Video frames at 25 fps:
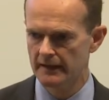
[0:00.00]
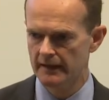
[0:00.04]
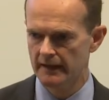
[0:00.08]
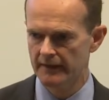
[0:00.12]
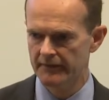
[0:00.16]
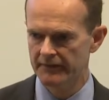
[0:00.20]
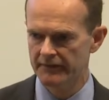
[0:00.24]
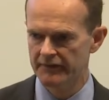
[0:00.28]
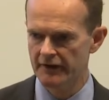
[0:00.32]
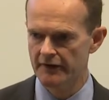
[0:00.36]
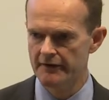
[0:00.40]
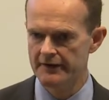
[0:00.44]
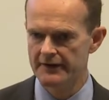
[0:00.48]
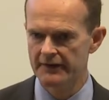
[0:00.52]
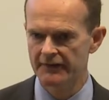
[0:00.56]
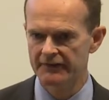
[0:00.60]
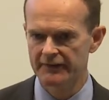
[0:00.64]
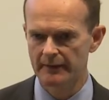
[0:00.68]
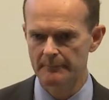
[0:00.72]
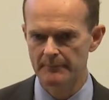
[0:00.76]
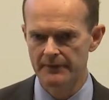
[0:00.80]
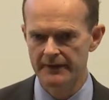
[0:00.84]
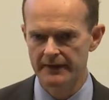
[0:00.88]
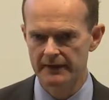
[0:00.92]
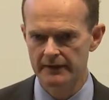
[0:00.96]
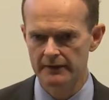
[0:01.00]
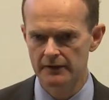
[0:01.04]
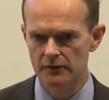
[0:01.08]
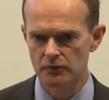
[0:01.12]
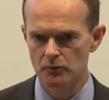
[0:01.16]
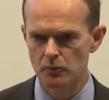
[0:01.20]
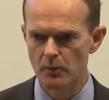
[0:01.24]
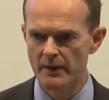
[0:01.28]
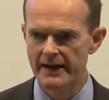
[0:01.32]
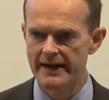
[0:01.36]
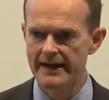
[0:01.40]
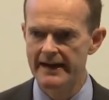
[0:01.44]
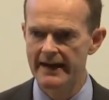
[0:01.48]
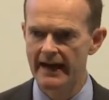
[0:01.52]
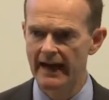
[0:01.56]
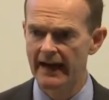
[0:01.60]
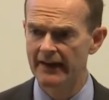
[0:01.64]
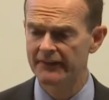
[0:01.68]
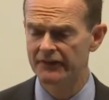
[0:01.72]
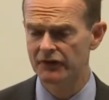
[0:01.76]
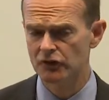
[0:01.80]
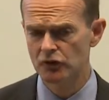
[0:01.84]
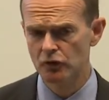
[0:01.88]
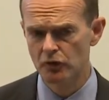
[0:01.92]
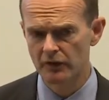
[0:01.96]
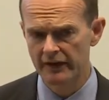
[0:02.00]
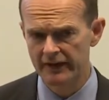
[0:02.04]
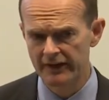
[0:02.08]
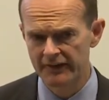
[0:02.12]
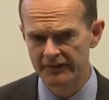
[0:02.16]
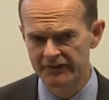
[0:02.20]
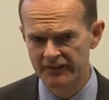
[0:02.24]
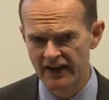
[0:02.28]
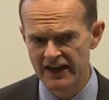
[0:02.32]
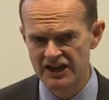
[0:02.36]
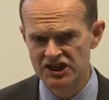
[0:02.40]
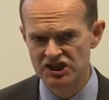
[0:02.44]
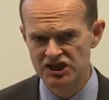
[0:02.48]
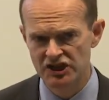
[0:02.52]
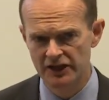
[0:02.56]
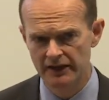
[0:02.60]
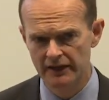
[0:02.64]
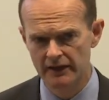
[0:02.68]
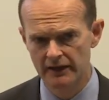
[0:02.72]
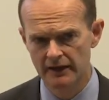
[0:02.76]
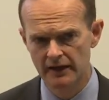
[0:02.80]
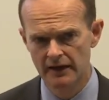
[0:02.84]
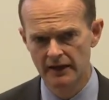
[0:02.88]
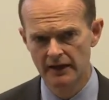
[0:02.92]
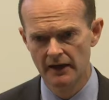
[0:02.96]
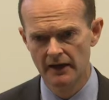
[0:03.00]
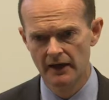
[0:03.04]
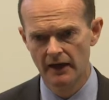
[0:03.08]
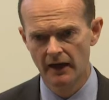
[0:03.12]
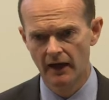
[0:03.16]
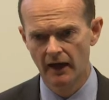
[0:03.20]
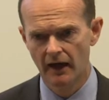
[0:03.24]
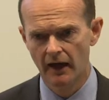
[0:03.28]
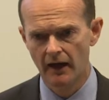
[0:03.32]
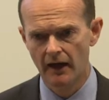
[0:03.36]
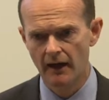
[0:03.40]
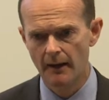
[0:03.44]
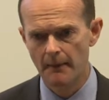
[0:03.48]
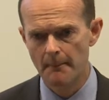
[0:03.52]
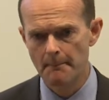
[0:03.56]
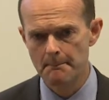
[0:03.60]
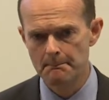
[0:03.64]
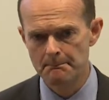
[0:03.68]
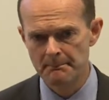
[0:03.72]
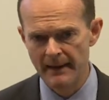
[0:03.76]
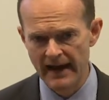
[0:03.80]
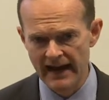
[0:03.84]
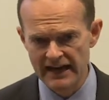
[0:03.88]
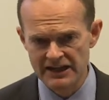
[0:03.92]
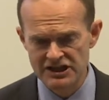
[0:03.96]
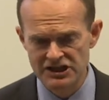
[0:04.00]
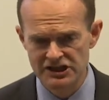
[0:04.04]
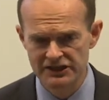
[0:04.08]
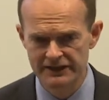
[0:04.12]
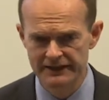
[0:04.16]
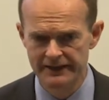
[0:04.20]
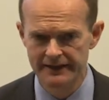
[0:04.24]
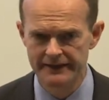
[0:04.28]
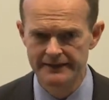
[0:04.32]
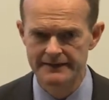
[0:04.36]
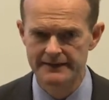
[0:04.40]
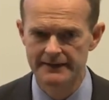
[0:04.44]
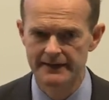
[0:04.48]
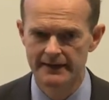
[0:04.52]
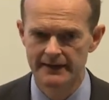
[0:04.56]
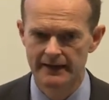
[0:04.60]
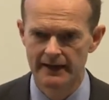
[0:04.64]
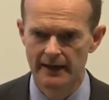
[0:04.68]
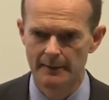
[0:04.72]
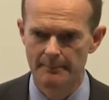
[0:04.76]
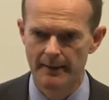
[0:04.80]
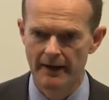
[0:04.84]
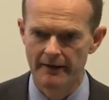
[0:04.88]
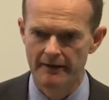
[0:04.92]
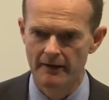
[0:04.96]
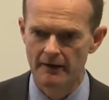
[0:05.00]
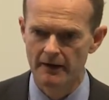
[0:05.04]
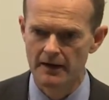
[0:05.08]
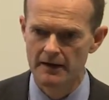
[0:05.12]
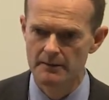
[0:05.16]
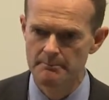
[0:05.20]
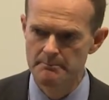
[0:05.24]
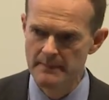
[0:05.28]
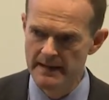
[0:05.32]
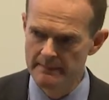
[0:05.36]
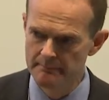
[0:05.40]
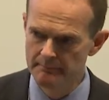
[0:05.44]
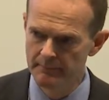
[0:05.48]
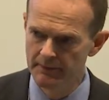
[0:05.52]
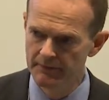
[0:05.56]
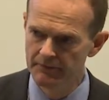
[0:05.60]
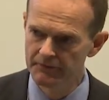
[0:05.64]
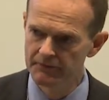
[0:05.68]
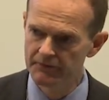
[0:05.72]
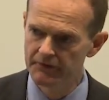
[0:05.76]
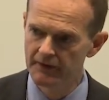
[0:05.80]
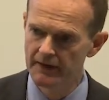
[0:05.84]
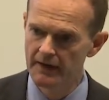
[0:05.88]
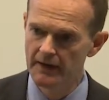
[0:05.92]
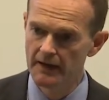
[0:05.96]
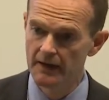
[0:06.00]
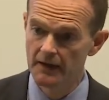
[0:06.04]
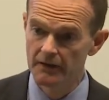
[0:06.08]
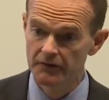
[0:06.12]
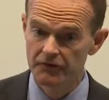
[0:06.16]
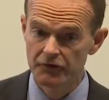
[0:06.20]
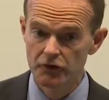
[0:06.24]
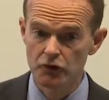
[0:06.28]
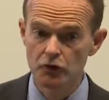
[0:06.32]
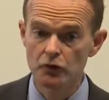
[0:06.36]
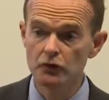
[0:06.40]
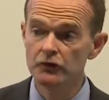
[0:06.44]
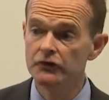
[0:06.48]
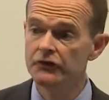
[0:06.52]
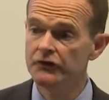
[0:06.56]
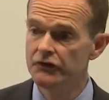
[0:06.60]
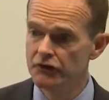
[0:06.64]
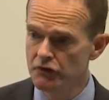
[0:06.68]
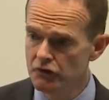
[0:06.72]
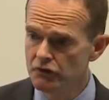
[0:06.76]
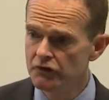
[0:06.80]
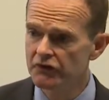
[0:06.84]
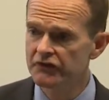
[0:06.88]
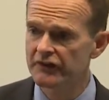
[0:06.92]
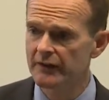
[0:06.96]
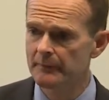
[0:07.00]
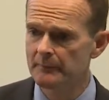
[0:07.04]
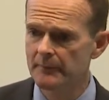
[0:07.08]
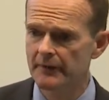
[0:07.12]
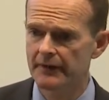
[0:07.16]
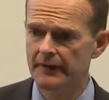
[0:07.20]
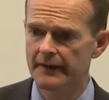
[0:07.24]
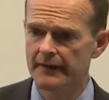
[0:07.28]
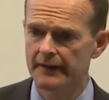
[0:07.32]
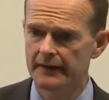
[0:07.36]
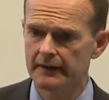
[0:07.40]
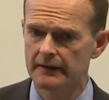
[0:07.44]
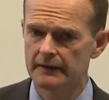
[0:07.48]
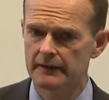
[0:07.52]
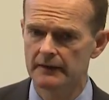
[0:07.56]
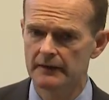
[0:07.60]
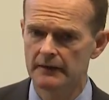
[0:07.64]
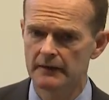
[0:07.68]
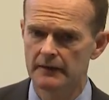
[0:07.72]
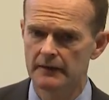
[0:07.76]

And so it is something that we as an organization are passionate about, our commitment to do something